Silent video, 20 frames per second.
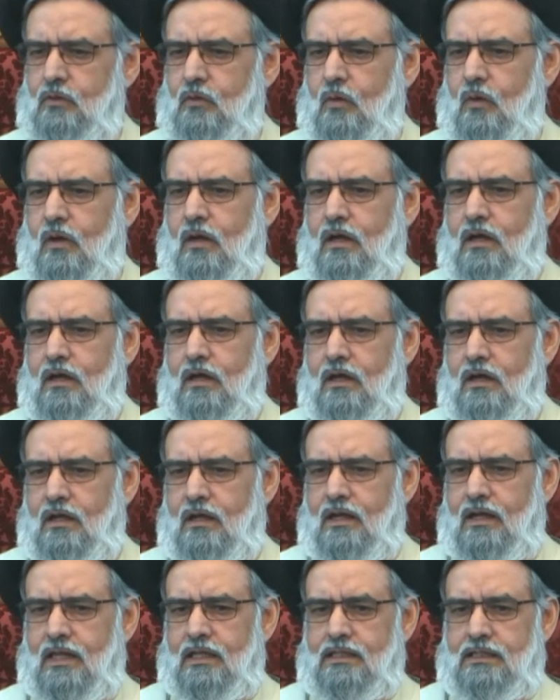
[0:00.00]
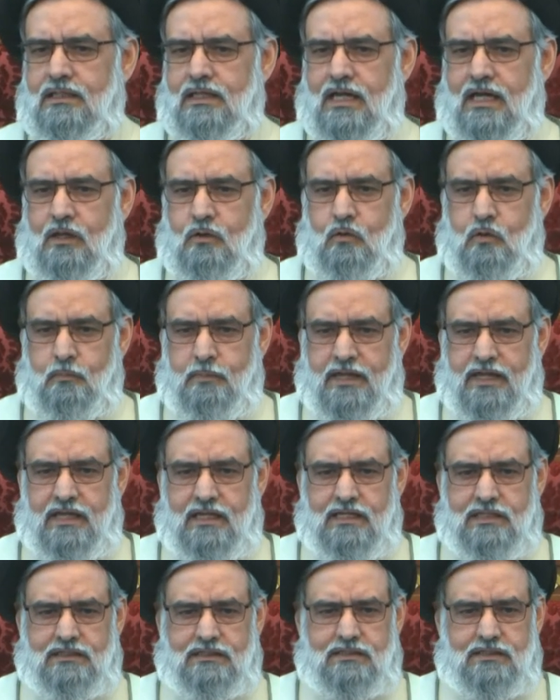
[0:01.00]
Quran and the Ahlul
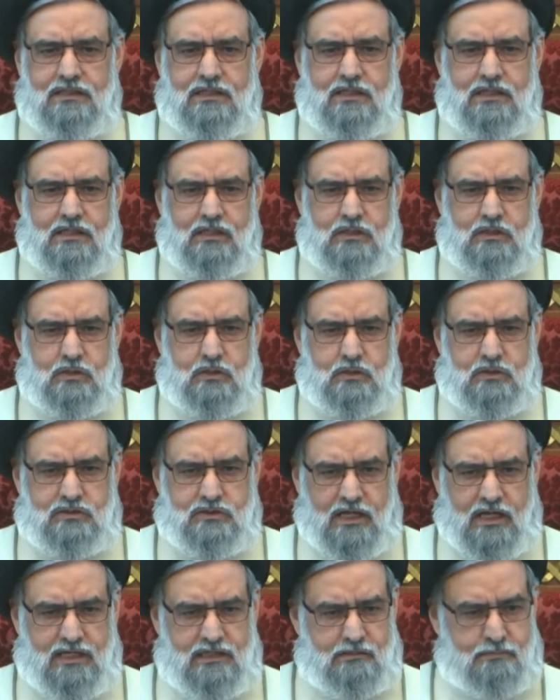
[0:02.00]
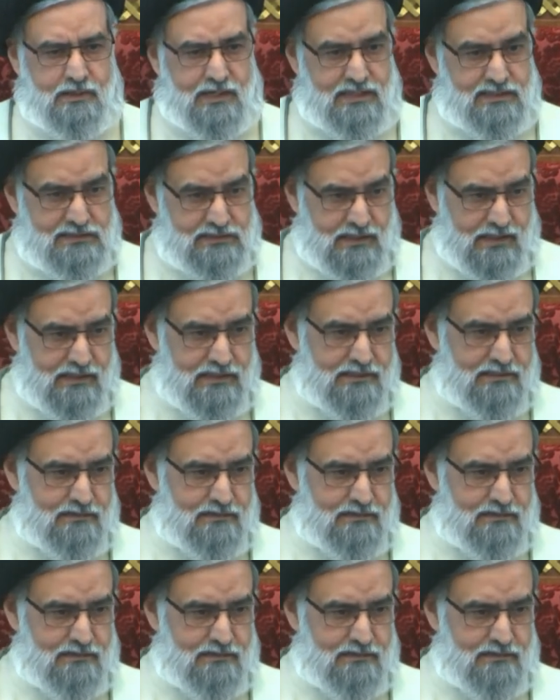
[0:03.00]
Bayt side by side.